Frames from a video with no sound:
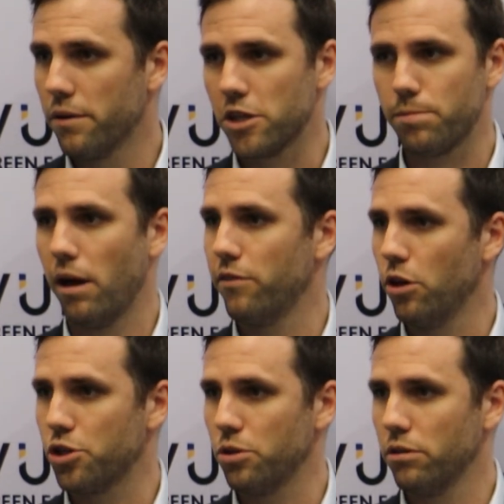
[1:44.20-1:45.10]
just by
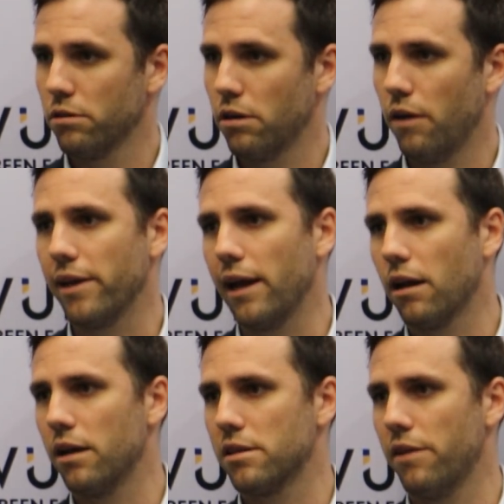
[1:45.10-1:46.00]
virtue of the
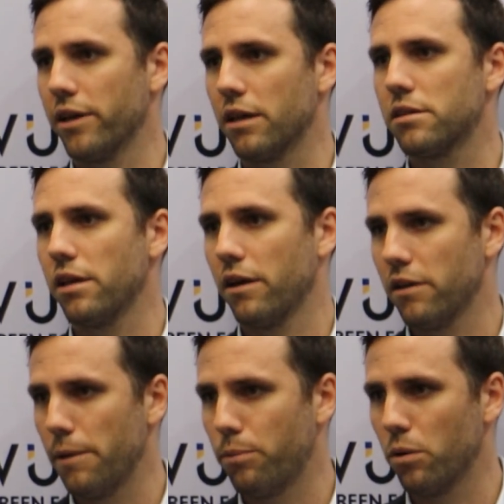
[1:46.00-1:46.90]
airlines having a
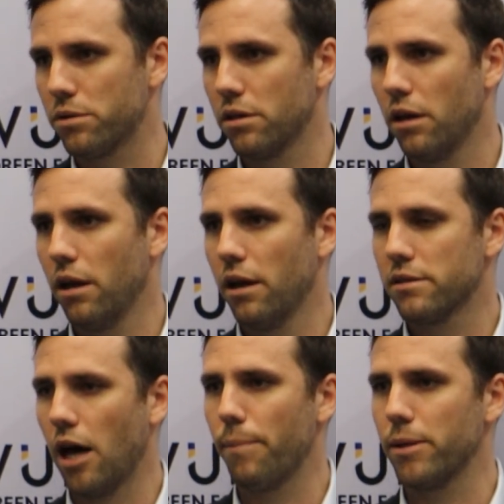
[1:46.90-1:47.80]
second airport to
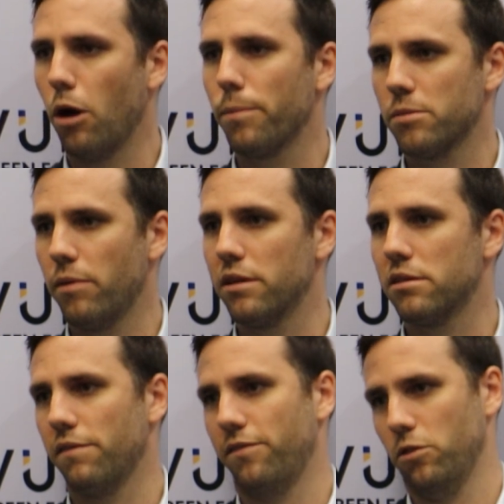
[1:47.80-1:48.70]
help them
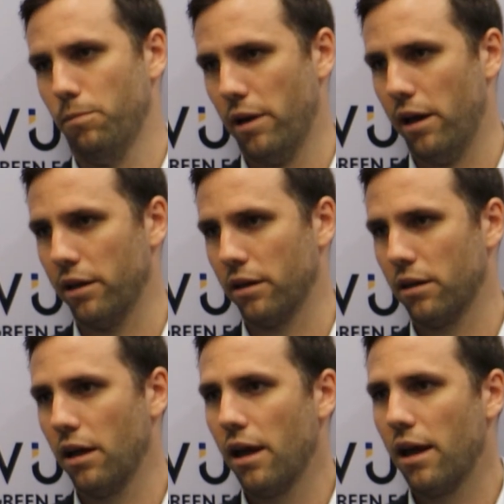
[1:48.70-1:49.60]
optimize their fuel planning.
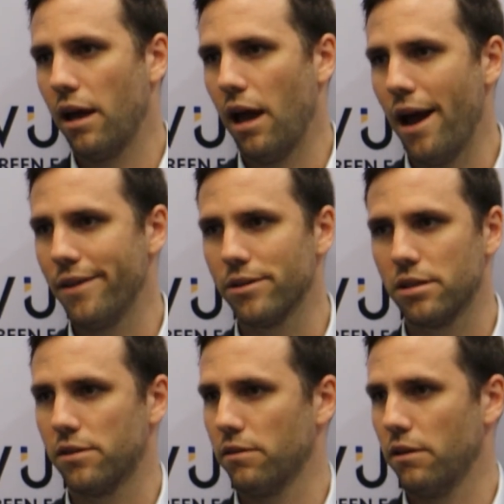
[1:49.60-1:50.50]
And
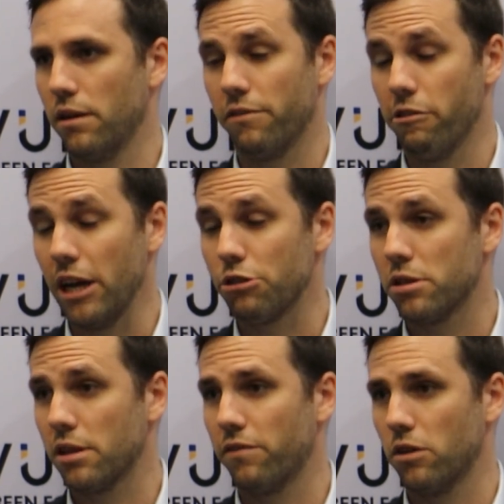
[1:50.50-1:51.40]
this is a very
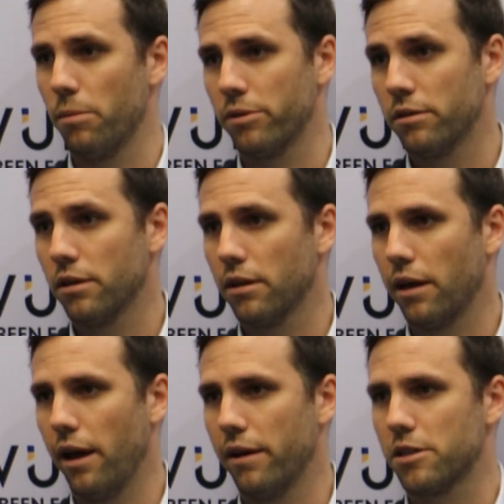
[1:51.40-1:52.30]
interesting phenomenon,
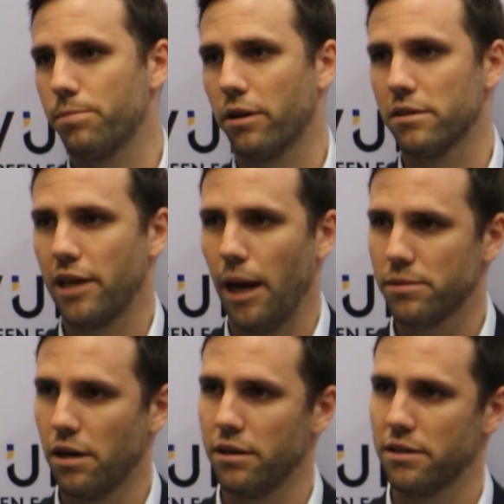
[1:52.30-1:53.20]
and it's because
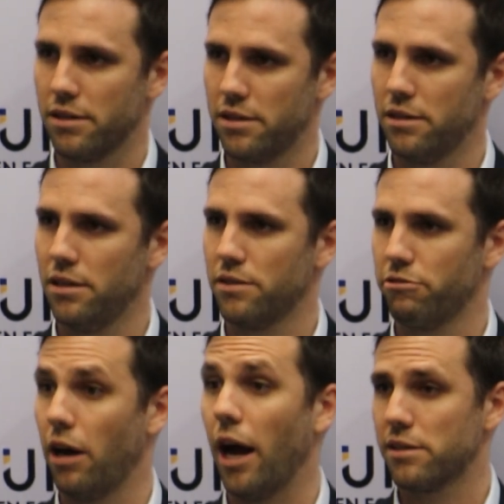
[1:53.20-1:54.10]
Cape Town as a city is
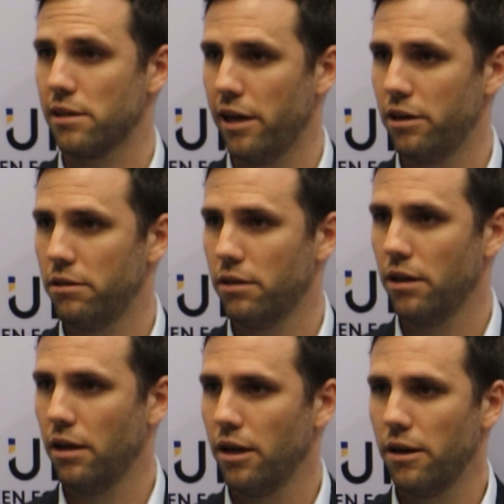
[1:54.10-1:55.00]
very isolated.
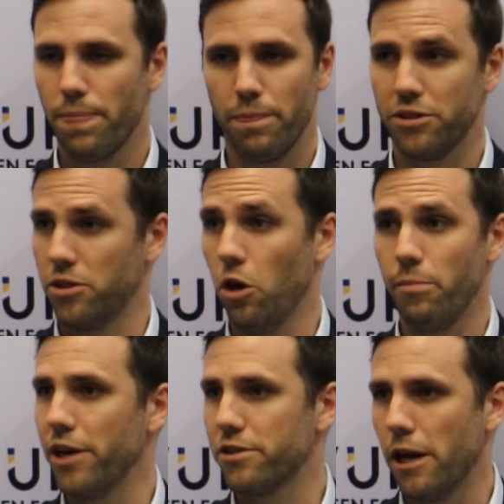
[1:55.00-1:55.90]
There's no
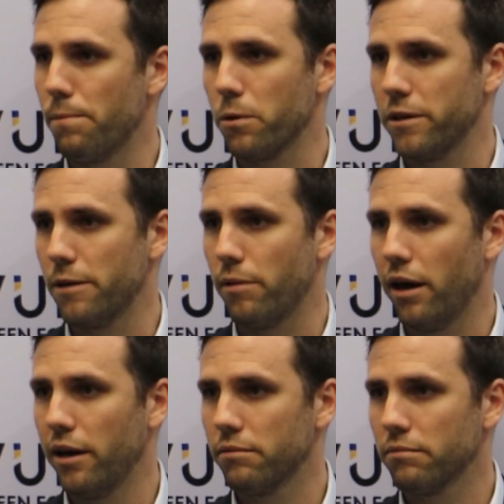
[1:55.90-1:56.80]
major airport
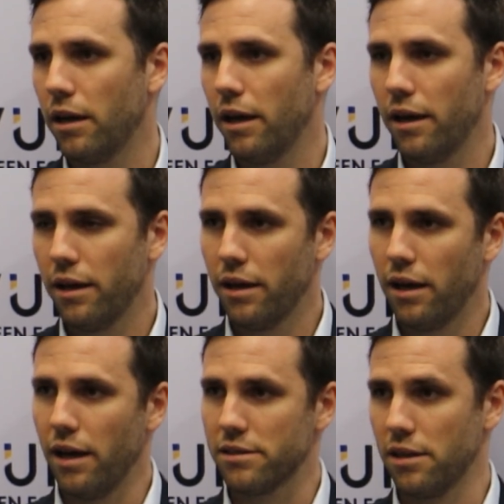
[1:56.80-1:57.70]
nearby,
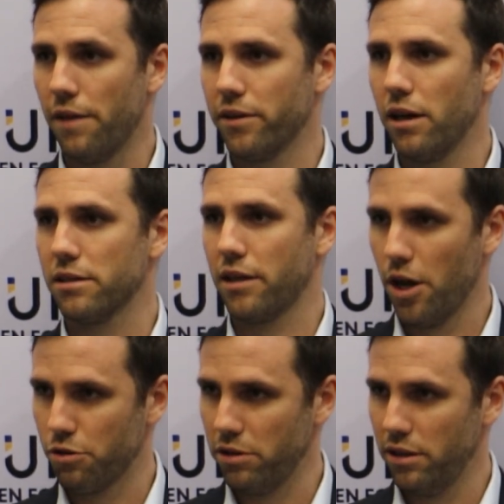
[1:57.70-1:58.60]
and South Africa as a
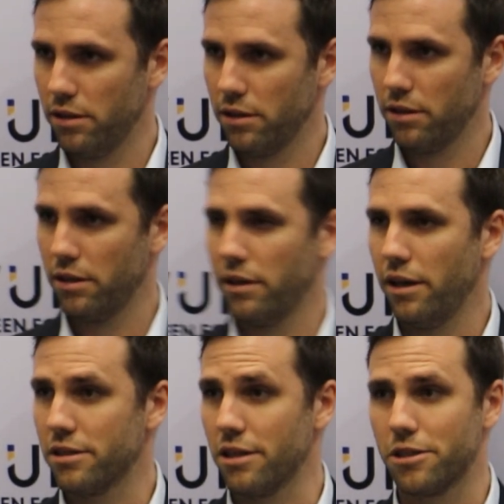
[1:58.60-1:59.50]
country
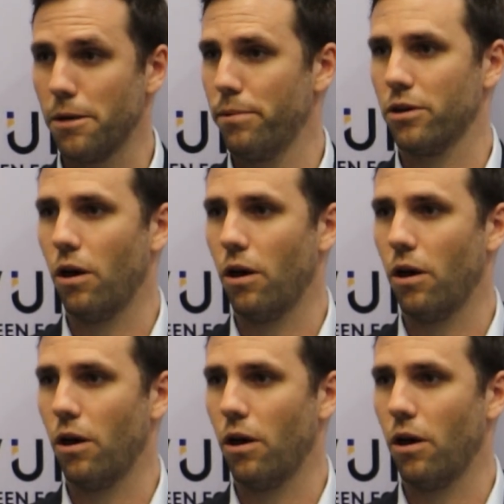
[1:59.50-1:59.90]
is at the tip of the